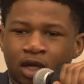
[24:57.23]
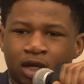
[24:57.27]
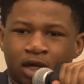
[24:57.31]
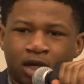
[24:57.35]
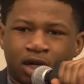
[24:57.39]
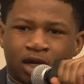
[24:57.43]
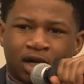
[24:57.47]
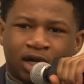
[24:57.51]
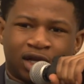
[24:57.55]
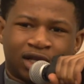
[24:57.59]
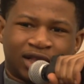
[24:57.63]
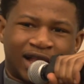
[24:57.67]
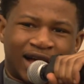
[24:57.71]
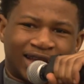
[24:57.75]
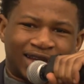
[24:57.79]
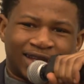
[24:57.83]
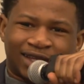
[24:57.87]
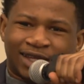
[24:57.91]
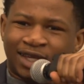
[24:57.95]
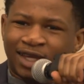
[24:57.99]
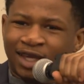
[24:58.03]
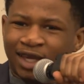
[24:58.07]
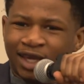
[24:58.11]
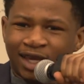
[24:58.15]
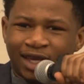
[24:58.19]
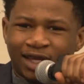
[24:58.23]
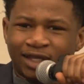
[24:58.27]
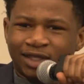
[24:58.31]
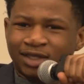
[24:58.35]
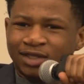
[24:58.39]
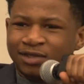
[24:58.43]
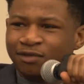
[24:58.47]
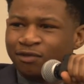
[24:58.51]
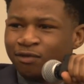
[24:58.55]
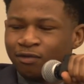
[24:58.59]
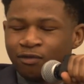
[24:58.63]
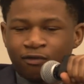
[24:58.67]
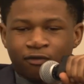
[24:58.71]
A lot of
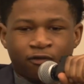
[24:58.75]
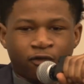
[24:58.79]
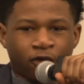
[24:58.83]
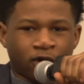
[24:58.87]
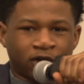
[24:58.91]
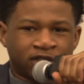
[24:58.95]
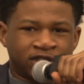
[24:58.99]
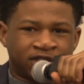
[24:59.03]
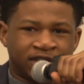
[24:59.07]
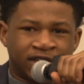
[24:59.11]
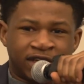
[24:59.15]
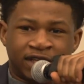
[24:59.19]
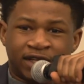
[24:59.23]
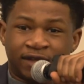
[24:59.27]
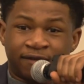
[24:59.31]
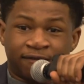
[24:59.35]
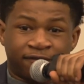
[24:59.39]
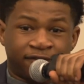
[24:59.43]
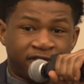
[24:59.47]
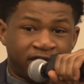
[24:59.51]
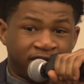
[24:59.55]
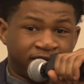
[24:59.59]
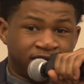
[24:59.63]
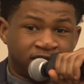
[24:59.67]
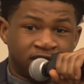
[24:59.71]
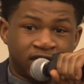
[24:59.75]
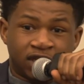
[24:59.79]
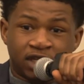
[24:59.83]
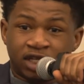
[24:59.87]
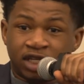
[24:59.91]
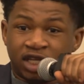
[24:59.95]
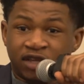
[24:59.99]
kids, 14 and 15,